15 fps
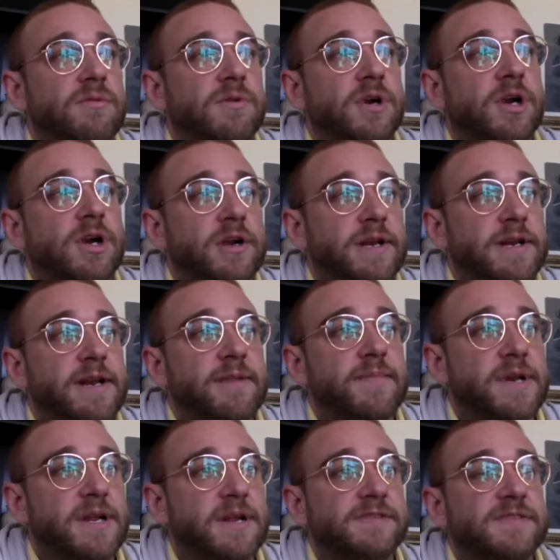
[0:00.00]
hurting
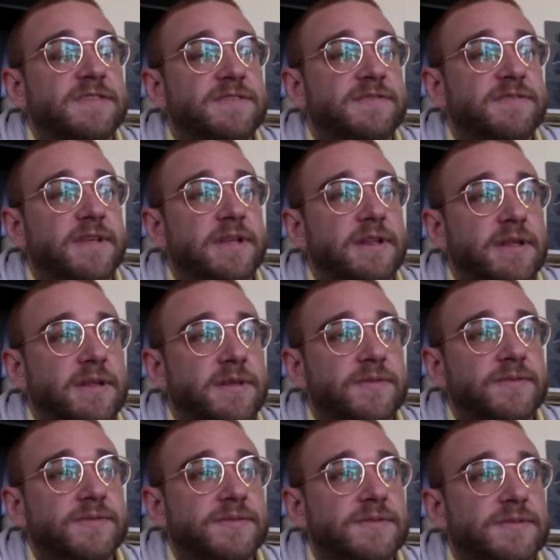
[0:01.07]
anybody else's
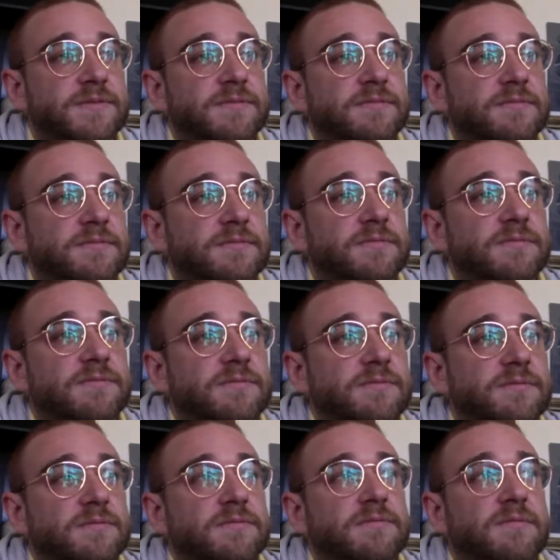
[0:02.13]
feelings.
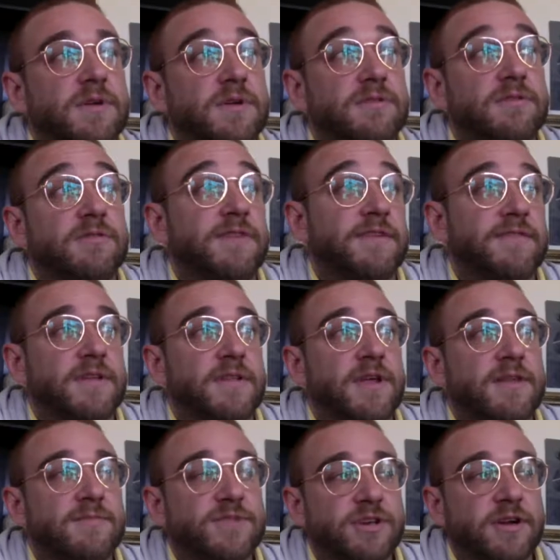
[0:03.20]
I don't know if I've done that.
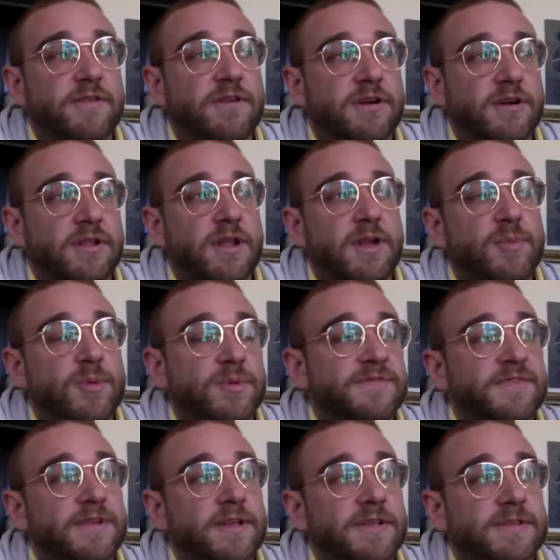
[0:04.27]
I'm sure I've hurt a lot of people's
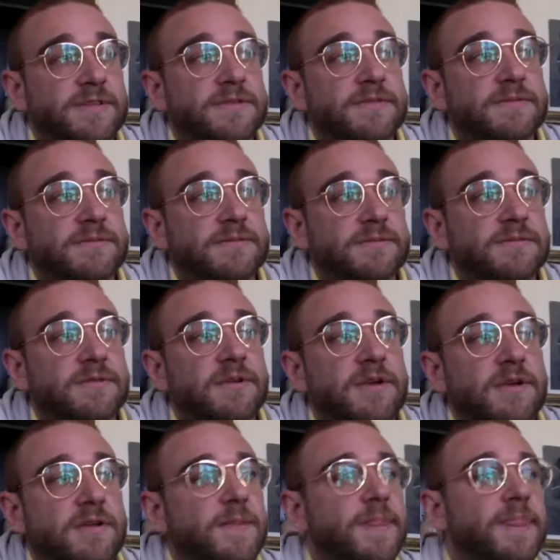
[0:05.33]
feelings,
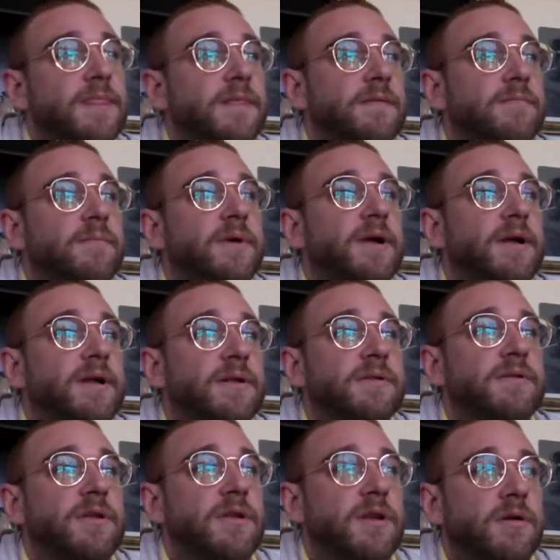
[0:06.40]
but
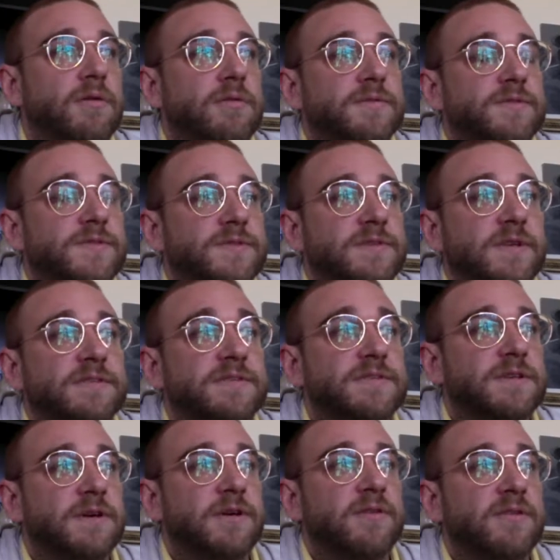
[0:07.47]
it's
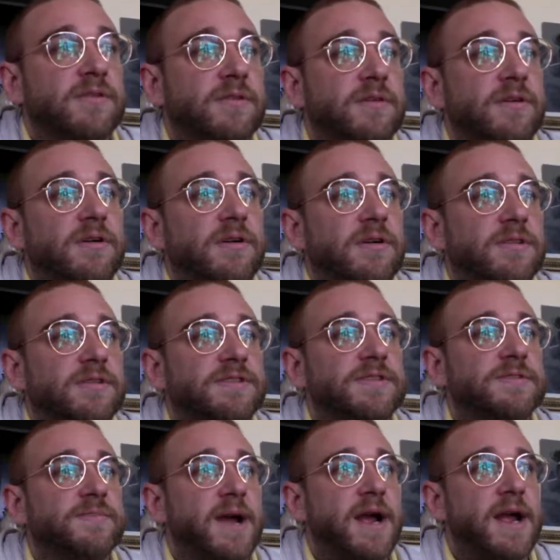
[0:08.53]
still, this
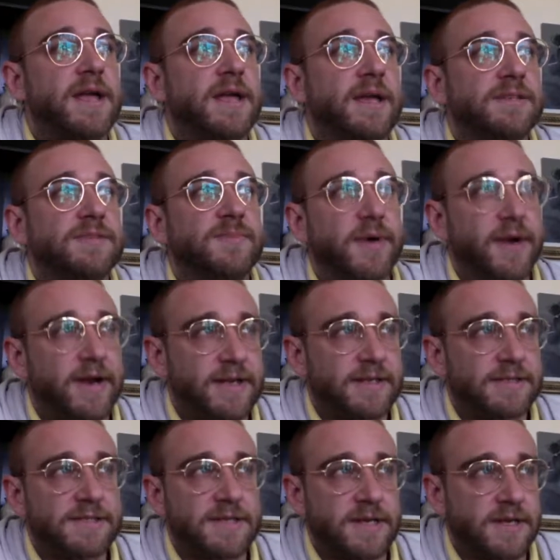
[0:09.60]
is my
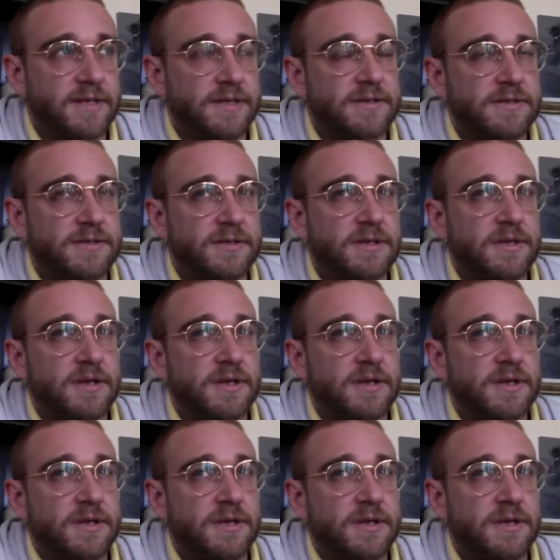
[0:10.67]
experience, and